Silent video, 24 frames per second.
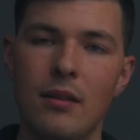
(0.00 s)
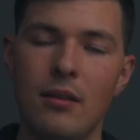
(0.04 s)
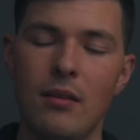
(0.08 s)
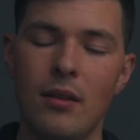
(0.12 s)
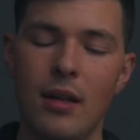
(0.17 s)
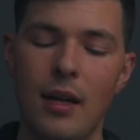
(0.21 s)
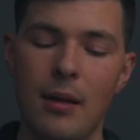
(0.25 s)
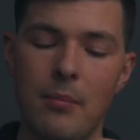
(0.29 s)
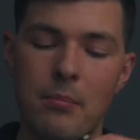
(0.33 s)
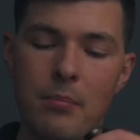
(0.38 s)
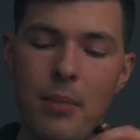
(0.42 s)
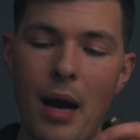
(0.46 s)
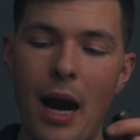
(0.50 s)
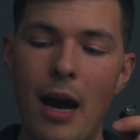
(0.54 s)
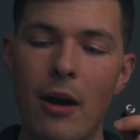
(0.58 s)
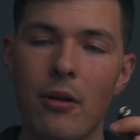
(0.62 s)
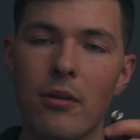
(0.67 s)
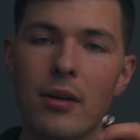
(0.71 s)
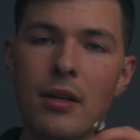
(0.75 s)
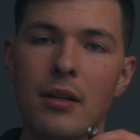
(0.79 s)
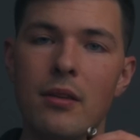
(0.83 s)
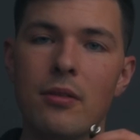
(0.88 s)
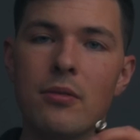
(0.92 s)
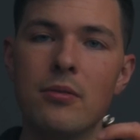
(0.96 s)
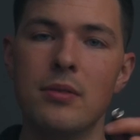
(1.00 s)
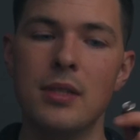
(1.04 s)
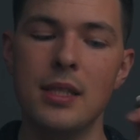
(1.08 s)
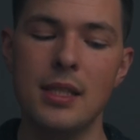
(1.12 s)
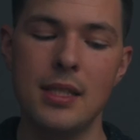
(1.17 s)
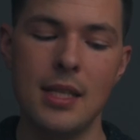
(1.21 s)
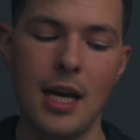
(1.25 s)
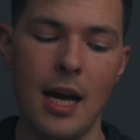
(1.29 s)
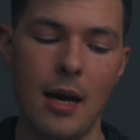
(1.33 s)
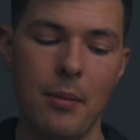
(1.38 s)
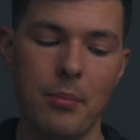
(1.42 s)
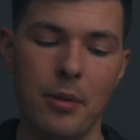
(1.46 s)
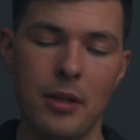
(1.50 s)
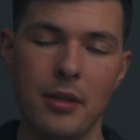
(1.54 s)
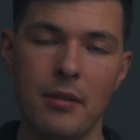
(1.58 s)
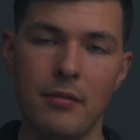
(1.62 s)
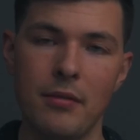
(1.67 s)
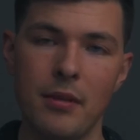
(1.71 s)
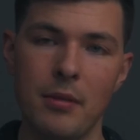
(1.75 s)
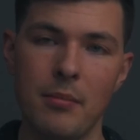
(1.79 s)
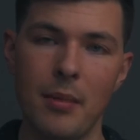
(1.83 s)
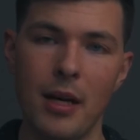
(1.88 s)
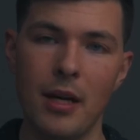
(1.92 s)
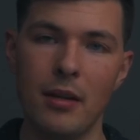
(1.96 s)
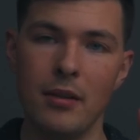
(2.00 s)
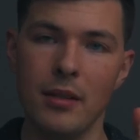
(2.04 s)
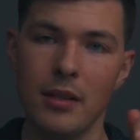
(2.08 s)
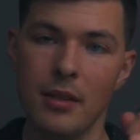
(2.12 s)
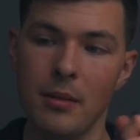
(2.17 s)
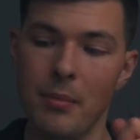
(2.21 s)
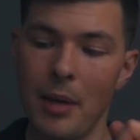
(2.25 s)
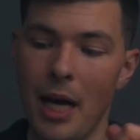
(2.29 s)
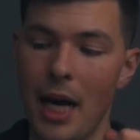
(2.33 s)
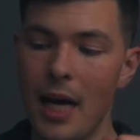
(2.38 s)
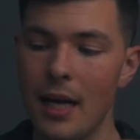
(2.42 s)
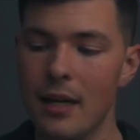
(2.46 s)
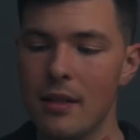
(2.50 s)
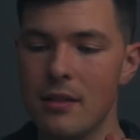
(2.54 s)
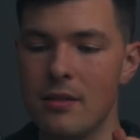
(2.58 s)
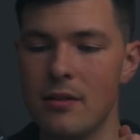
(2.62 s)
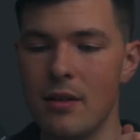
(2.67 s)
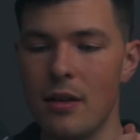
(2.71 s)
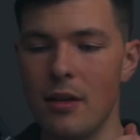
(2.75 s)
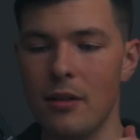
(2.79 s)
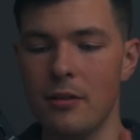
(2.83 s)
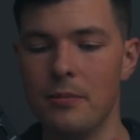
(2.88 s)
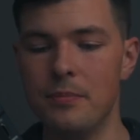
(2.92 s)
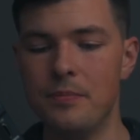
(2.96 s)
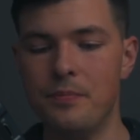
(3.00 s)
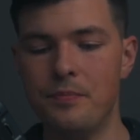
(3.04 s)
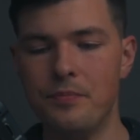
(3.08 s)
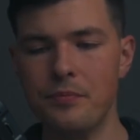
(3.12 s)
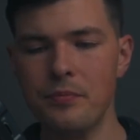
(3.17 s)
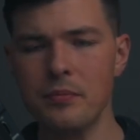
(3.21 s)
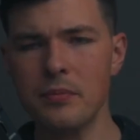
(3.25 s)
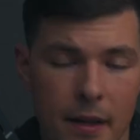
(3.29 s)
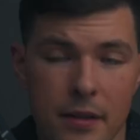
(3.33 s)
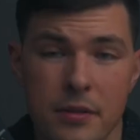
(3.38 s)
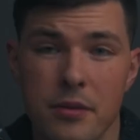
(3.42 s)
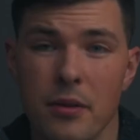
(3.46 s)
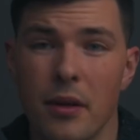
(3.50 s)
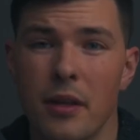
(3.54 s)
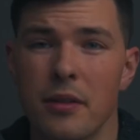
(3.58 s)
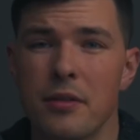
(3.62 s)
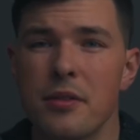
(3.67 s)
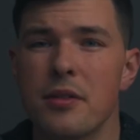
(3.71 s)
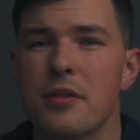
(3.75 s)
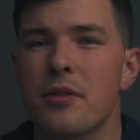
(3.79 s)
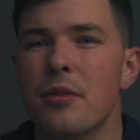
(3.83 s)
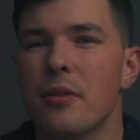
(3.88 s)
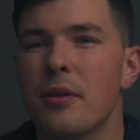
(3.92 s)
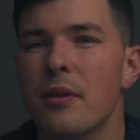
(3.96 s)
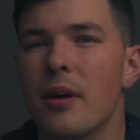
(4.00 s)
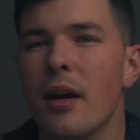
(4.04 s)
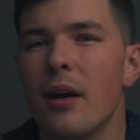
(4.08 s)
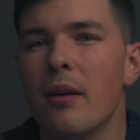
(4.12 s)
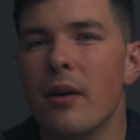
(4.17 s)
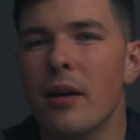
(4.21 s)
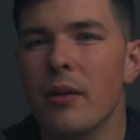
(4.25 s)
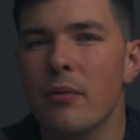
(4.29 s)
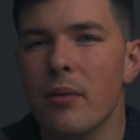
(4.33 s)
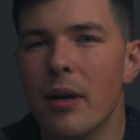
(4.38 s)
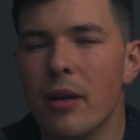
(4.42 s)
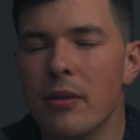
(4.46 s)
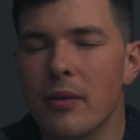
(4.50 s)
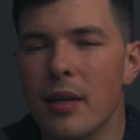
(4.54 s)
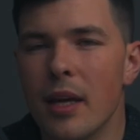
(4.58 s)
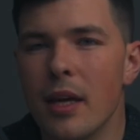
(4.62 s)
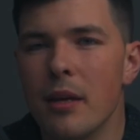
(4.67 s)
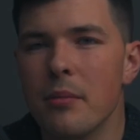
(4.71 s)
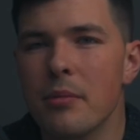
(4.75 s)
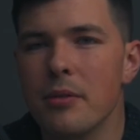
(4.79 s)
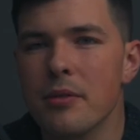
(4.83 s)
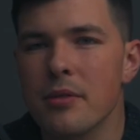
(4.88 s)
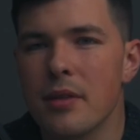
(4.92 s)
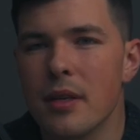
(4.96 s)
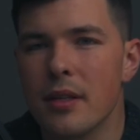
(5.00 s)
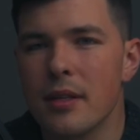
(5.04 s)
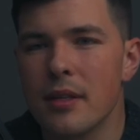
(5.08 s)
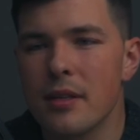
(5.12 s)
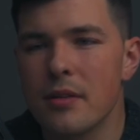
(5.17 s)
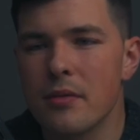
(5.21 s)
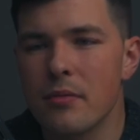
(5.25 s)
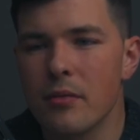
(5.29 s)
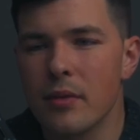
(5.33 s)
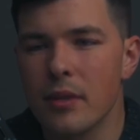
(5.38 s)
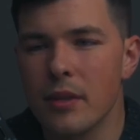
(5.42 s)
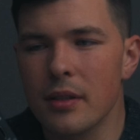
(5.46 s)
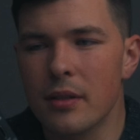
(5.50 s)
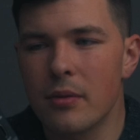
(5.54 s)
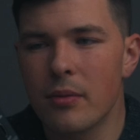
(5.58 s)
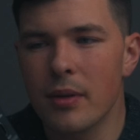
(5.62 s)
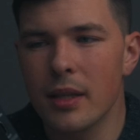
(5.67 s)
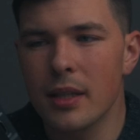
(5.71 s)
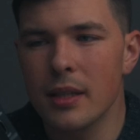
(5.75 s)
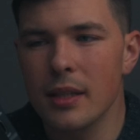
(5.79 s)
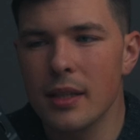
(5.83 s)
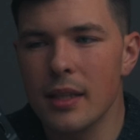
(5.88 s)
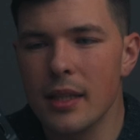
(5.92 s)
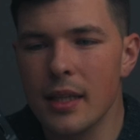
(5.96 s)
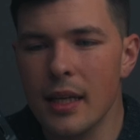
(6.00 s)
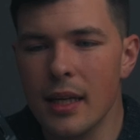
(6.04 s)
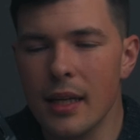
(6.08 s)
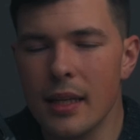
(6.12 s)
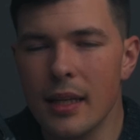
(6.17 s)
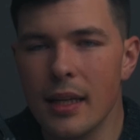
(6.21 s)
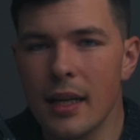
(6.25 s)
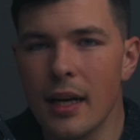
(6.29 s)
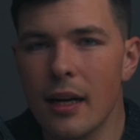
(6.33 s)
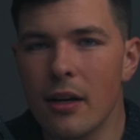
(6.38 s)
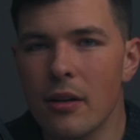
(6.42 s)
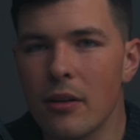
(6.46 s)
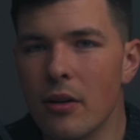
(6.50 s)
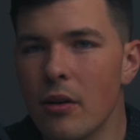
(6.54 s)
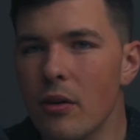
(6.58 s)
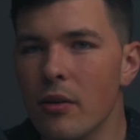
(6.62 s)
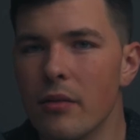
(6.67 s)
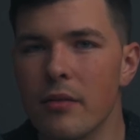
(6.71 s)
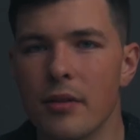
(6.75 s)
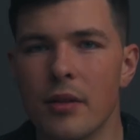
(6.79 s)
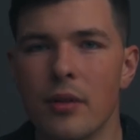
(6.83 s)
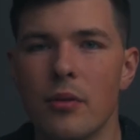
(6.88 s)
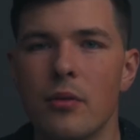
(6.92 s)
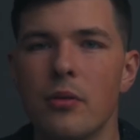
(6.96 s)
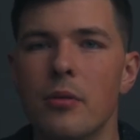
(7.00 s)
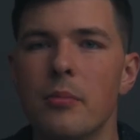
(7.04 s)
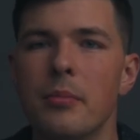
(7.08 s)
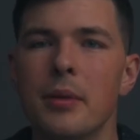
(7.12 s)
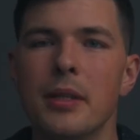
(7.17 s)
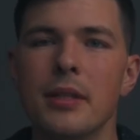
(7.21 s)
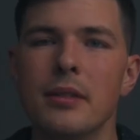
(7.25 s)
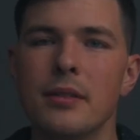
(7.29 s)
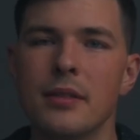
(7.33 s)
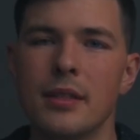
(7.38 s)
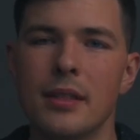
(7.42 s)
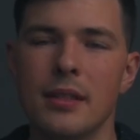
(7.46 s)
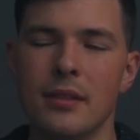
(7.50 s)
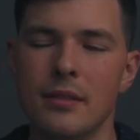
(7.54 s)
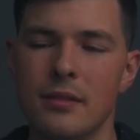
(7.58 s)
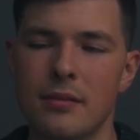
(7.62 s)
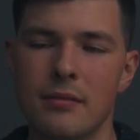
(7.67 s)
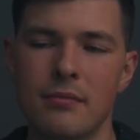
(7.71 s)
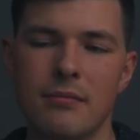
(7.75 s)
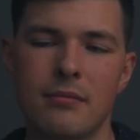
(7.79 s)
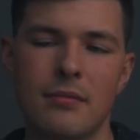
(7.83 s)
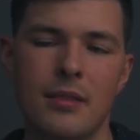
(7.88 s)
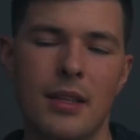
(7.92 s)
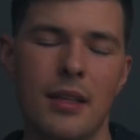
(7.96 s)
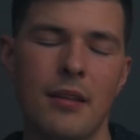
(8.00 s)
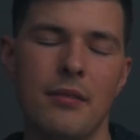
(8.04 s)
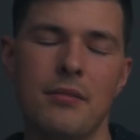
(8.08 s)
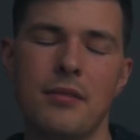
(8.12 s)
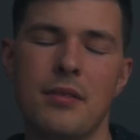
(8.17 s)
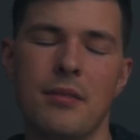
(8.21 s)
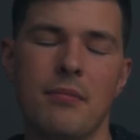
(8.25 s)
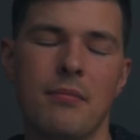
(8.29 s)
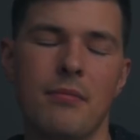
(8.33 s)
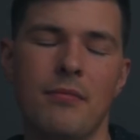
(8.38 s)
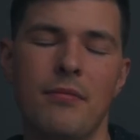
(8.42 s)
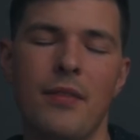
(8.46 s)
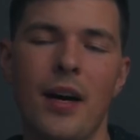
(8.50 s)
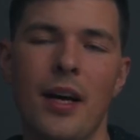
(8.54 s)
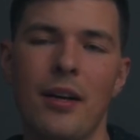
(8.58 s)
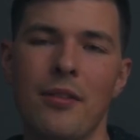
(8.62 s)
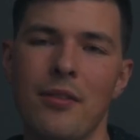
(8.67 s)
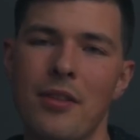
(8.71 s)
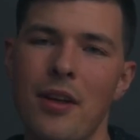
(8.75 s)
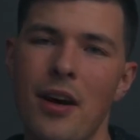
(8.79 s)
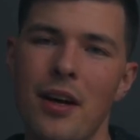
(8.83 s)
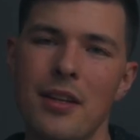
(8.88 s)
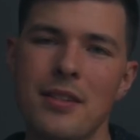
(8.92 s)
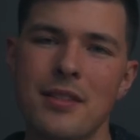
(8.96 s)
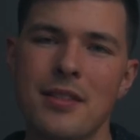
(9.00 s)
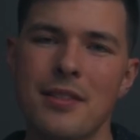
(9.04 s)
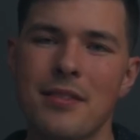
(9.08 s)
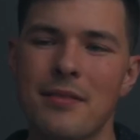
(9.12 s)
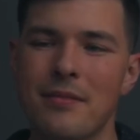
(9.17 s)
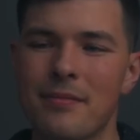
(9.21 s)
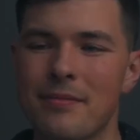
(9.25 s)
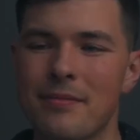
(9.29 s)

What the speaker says: and power it through DTAP on the V-mount on the back. So I'll just show you how I route cables on this really quickly, and then I'll go over the whole build and give some final thoughts.